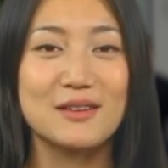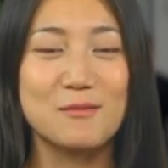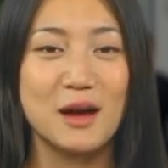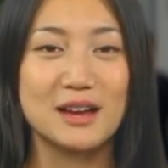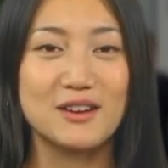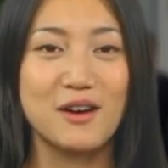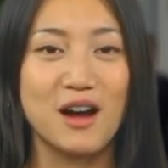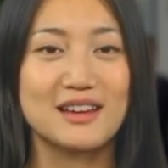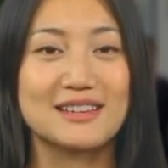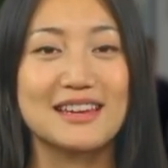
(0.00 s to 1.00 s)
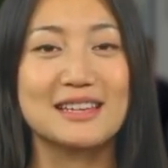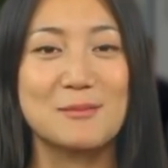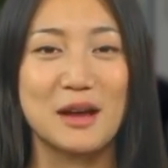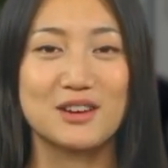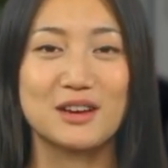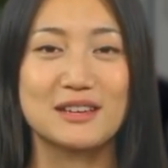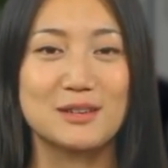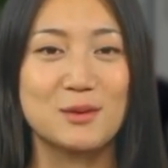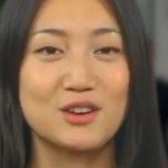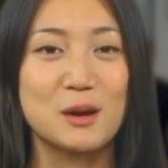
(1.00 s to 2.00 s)
regular audits and
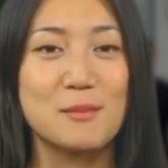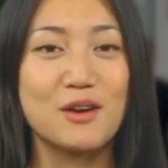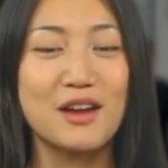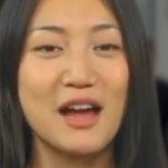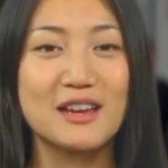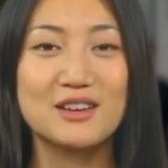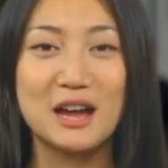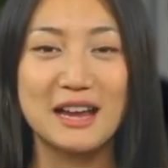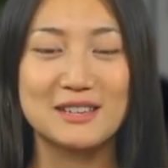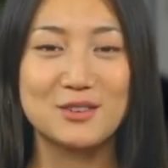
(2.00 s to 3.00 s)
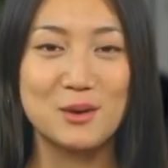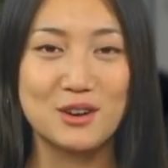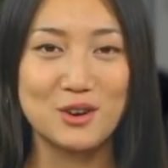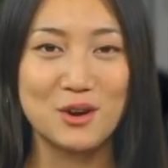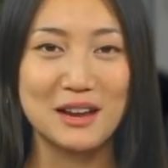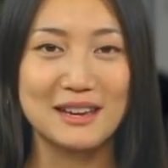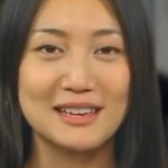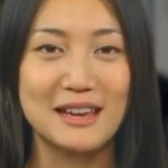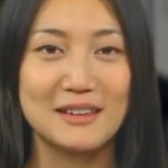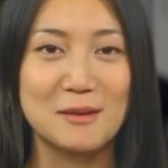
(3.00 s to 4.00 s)
inspections, which are periodic checks to ensure that
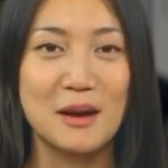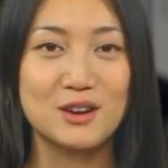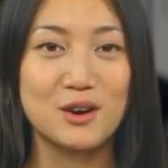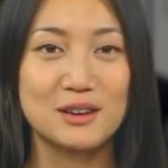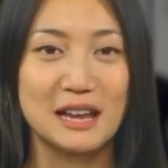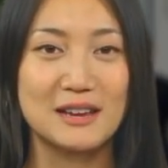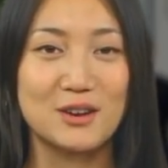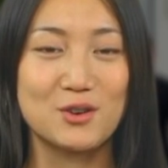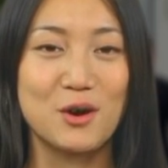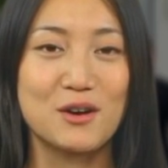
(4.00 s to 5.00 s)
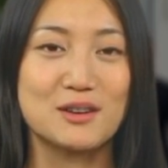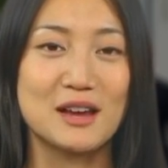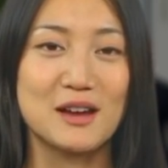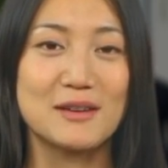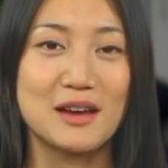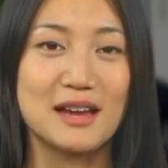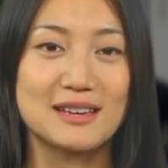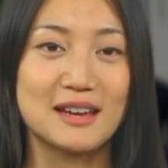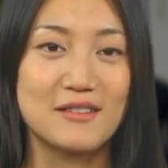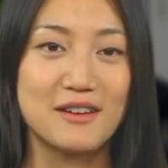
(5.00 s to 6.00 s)
safety measures and controls are in
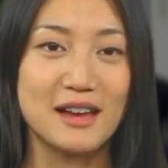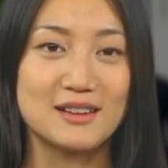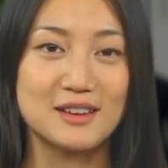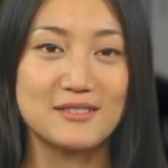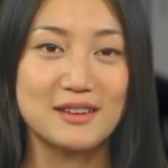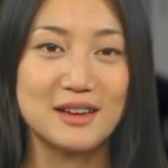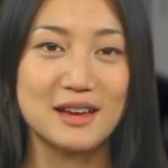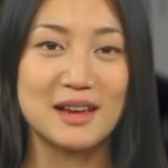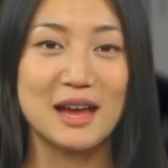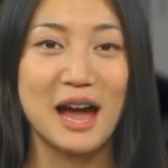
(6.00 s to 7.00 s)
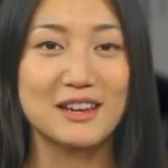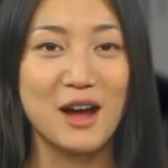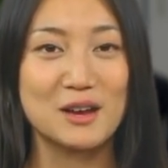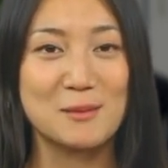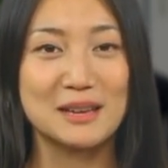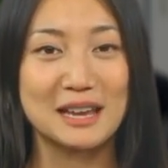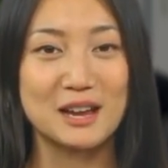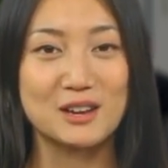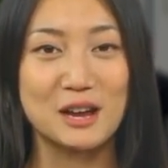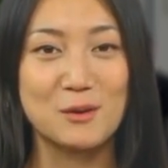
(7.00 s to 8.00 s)
place and effective; and
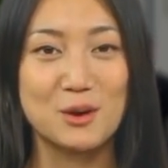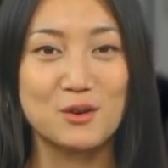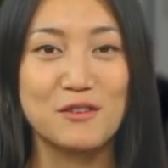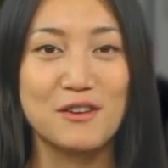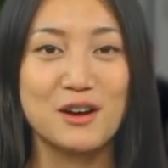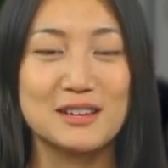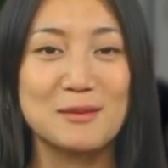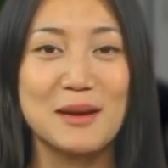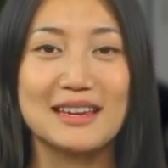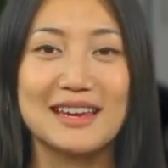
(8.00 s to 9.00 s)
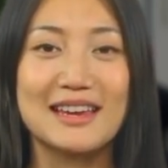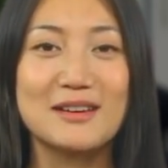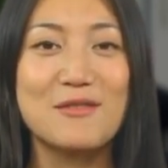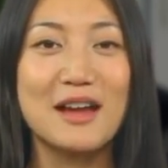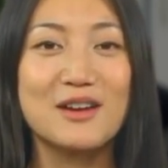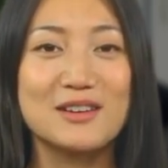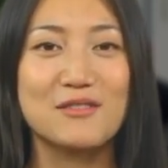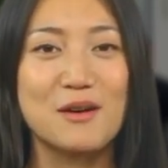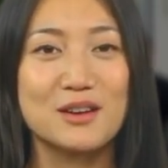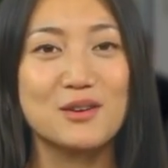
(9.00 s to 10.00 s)
documentation, which refers to maintaining records
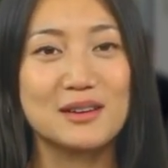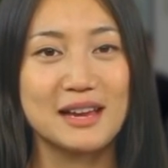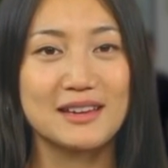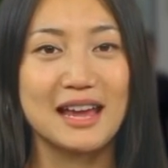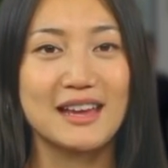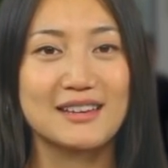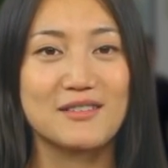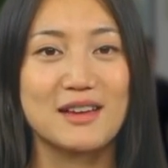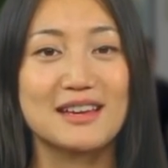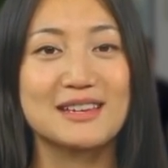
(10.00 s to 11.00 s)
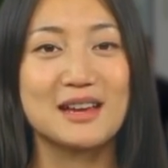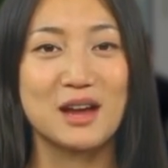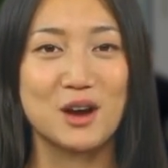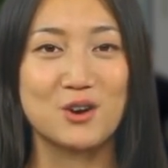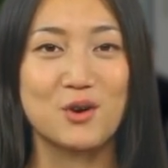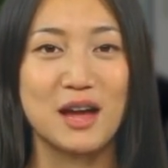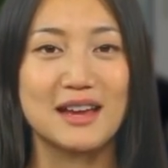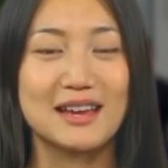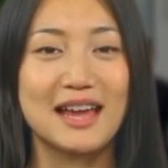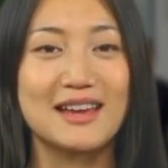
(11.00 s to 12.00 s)
of laser safety activities,
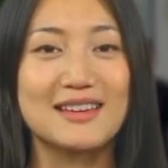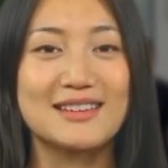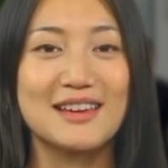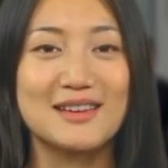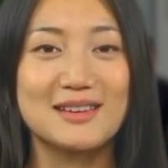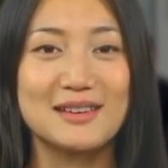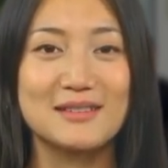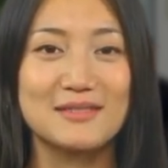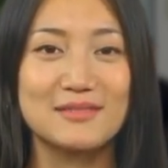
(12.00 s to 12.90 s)
training, and incidents.